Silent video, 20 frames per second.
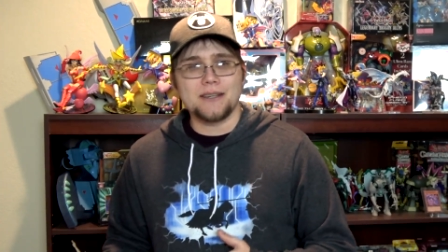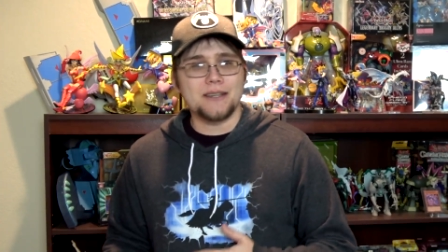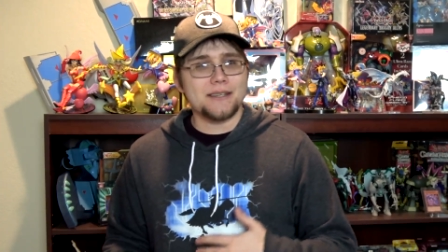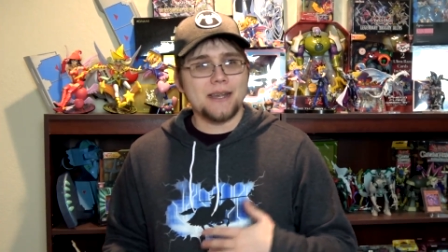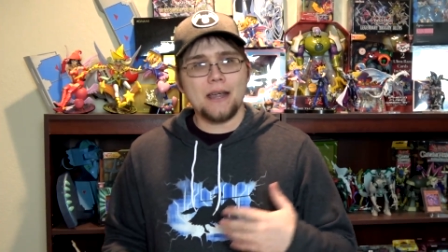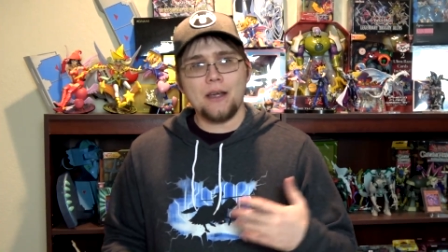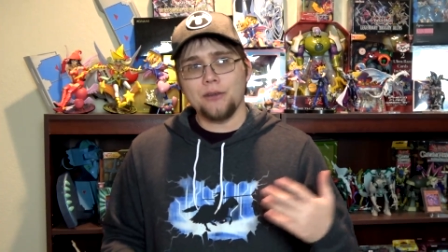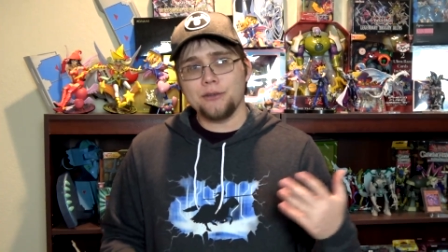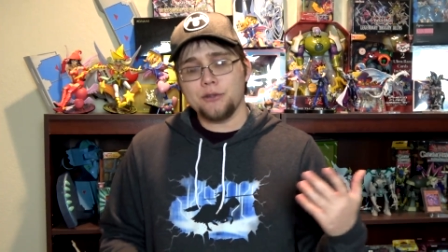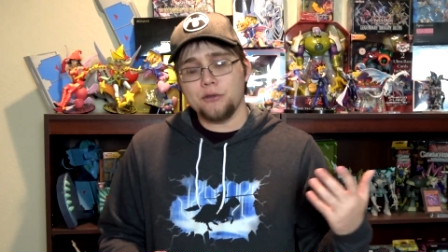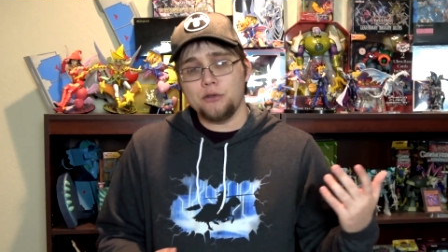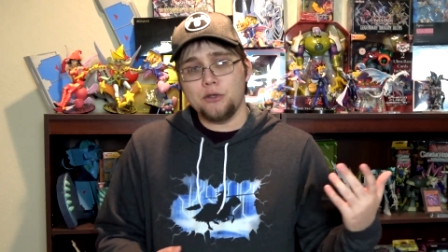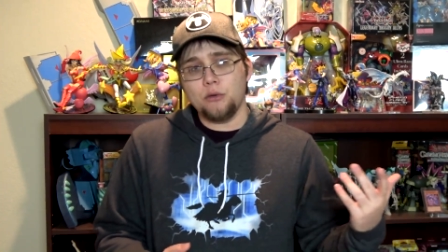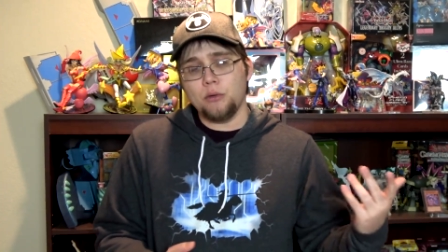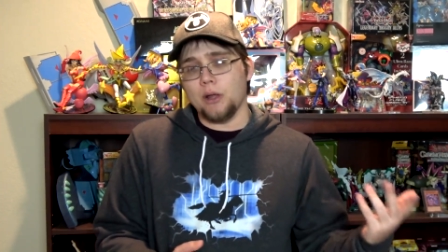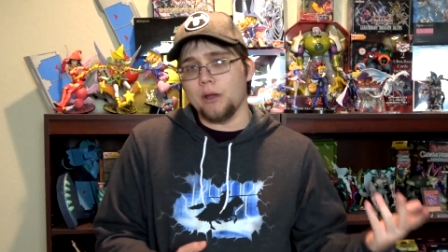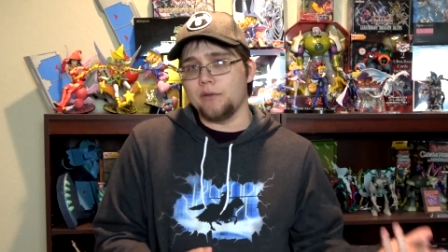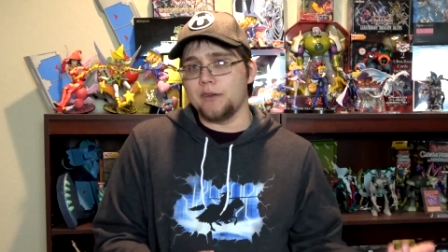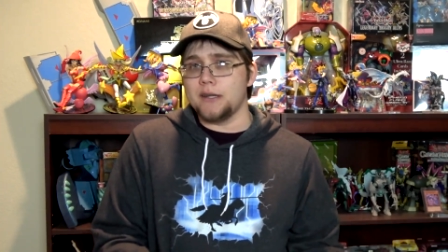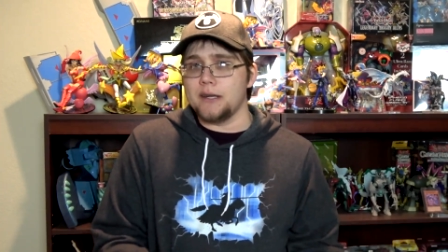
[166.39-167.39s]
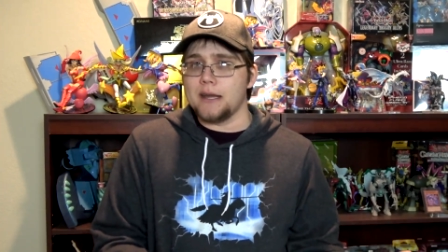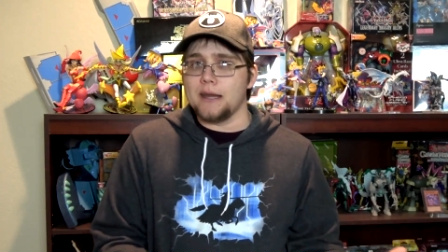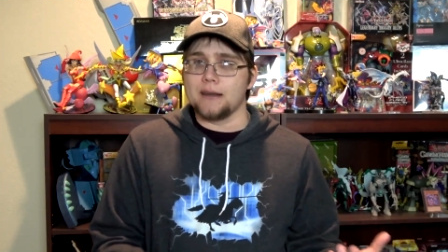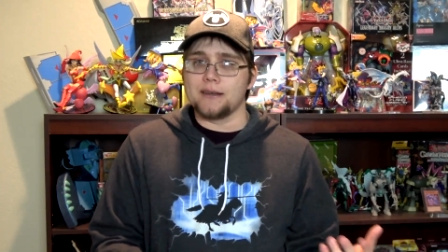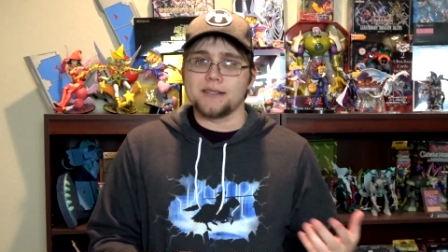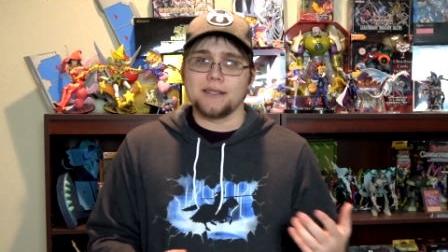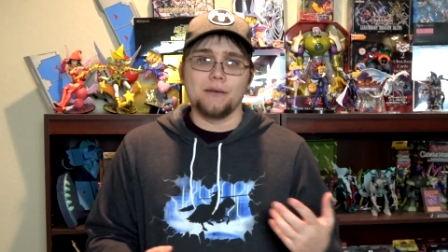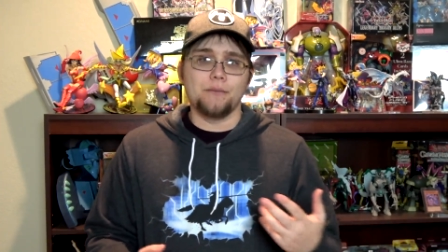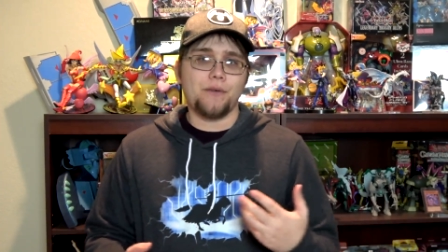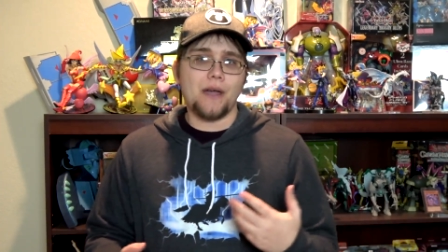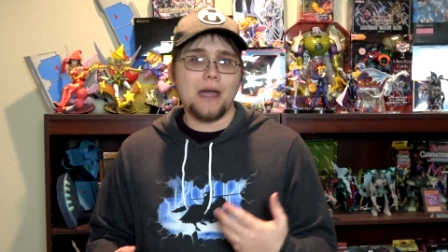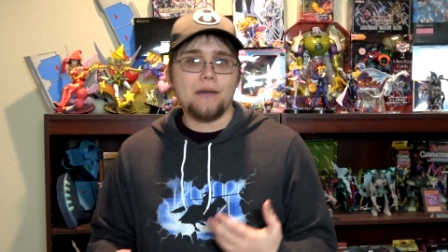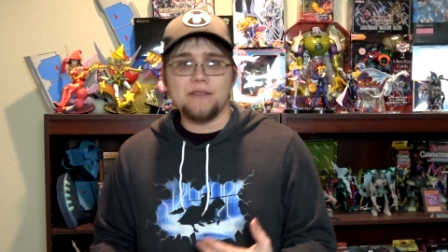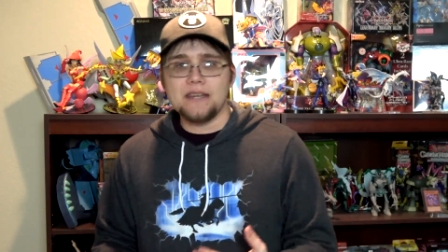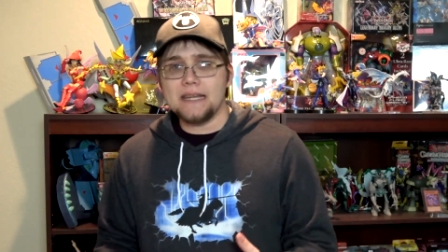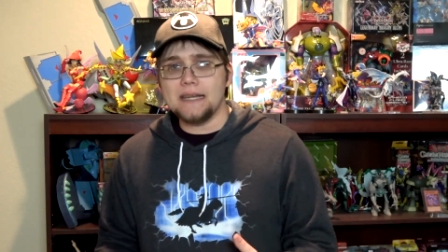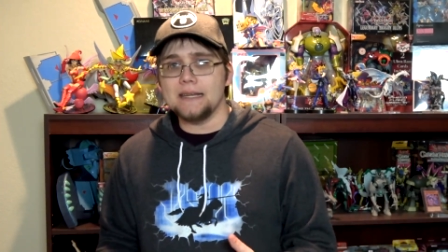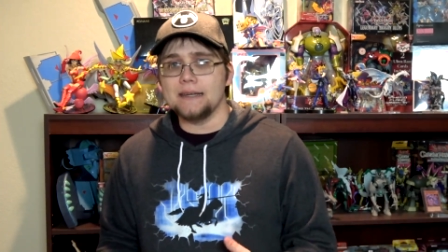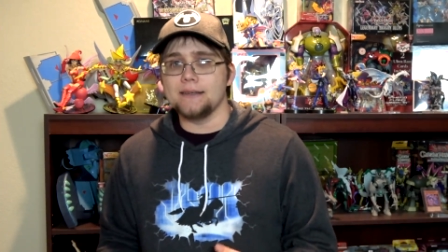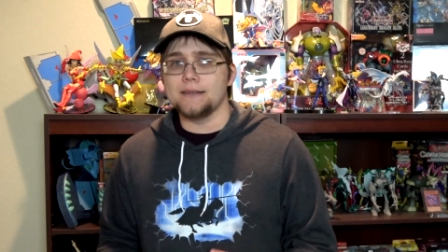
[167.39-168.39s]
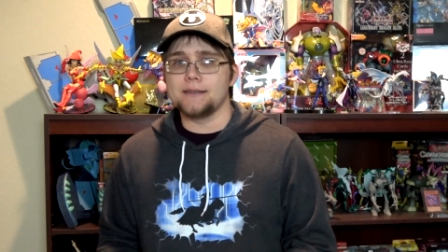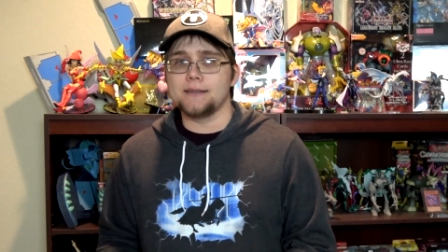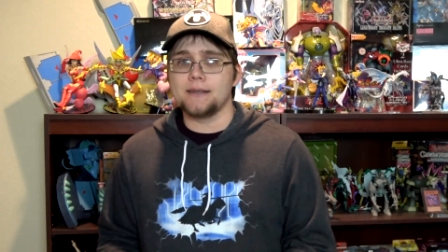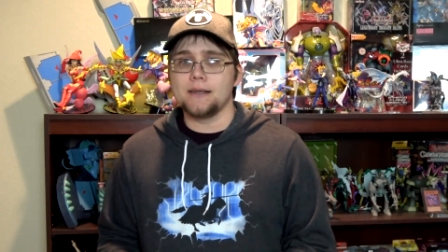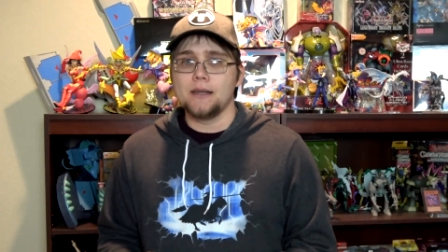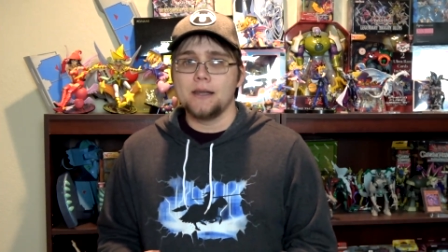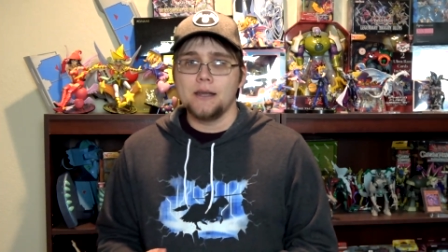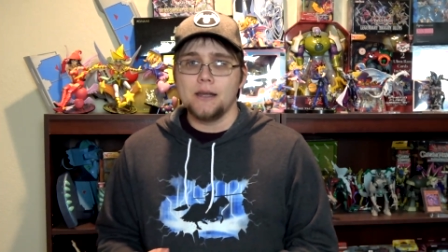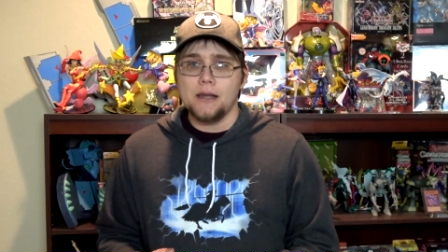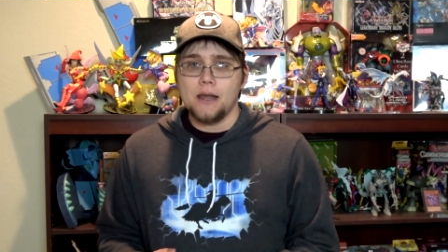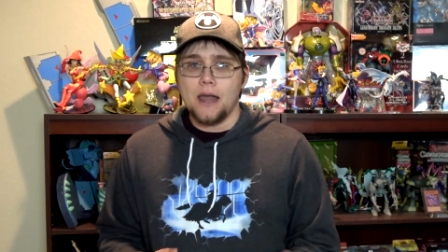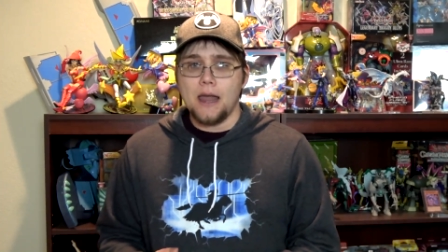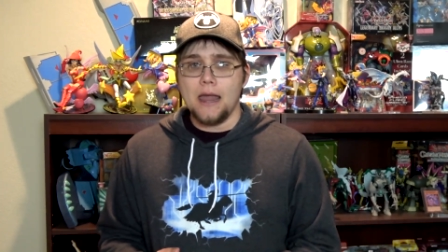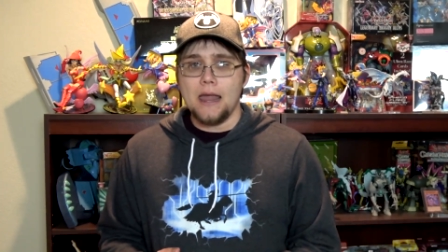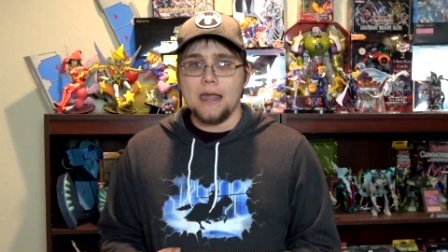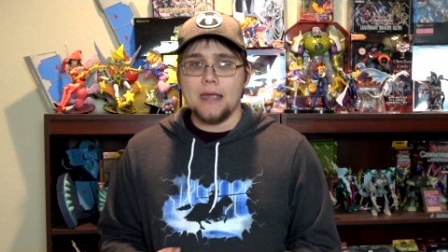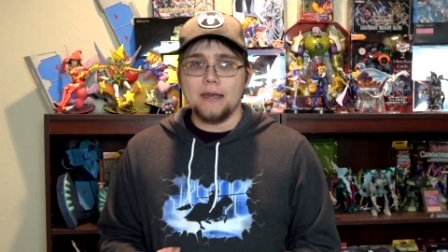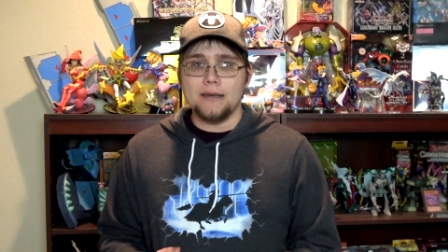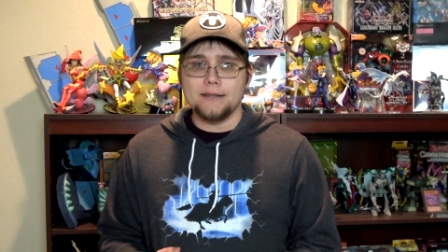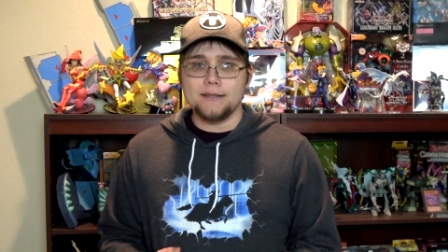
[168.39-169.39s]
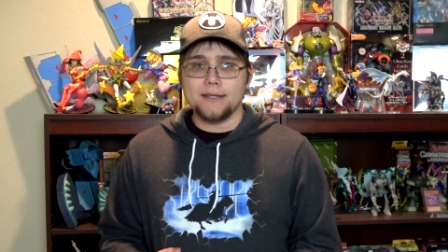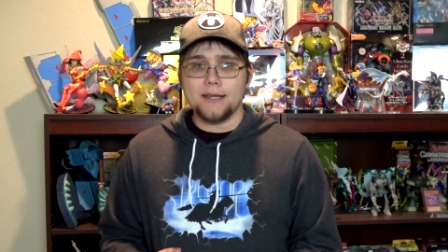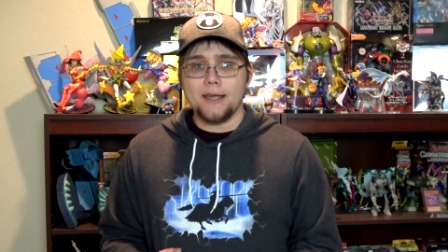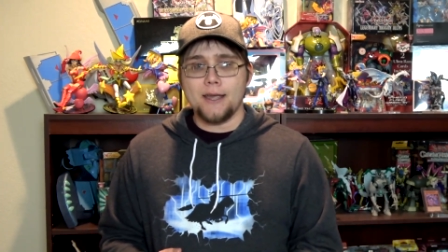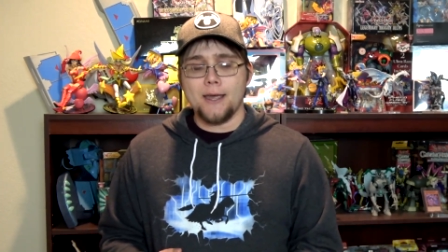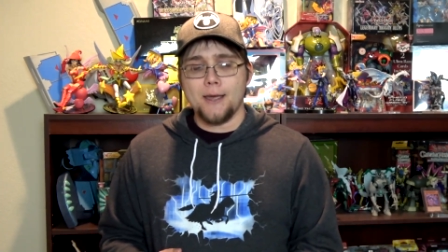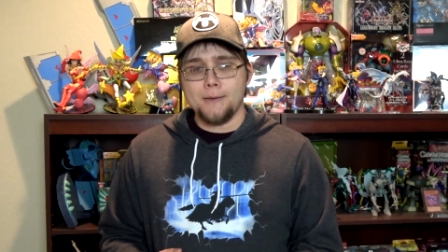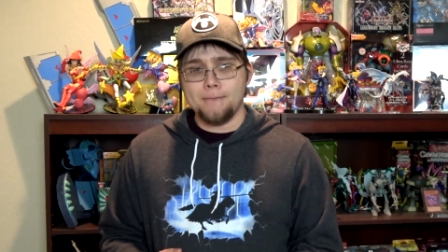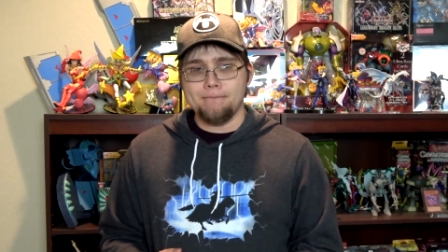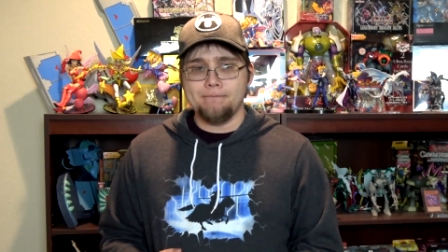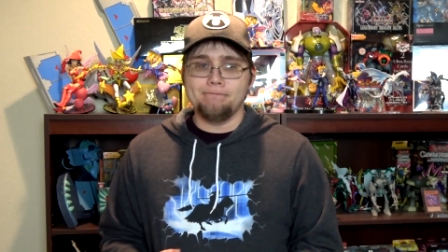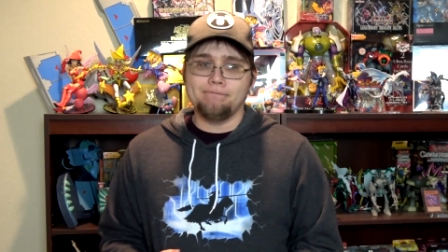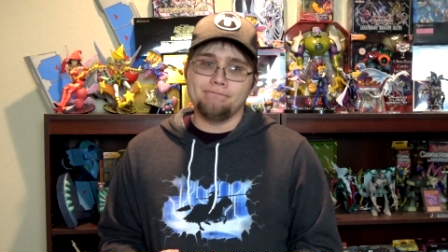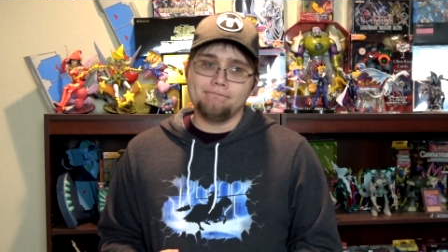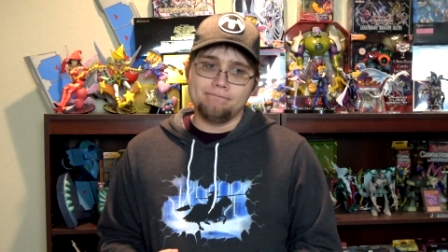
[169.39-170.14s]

because I also do love GX and 5Ds and